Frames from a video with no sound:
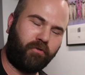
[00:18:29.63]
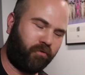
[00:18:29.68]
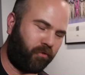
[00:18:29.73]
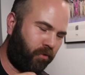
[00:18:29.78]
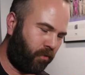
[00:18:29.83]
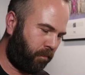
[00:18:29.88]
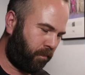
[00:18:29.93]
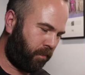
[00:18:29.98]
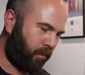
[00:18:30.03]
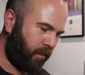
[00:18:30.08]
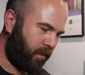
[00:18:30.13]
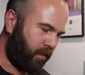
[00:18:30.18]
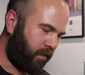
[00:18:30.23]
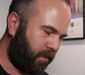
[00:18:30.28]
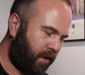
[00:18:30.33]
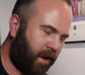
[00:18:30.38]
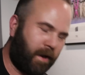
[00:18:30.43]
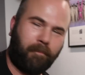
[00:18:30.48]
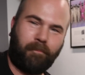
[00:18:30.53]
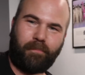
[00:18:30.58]
group
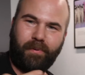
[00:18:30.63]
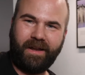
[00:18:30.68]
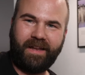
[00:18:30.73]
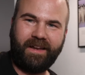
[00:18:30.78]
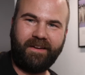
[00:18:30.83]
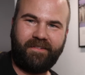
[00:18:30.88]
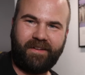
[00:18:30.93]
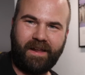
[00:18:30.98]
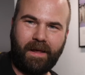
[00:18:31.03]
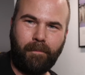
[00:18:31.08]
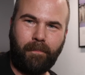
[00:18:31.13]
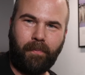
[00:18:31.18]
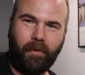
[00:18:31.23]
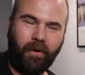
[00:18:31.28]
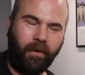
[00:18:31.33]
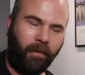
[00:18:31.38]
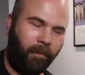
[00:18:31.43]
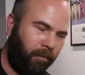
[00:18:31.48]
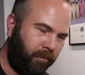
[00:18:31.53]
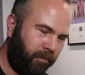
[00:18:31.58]
are pretty
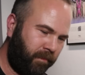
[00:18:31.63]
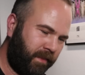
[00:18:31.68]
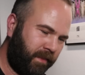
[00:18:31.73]
simple.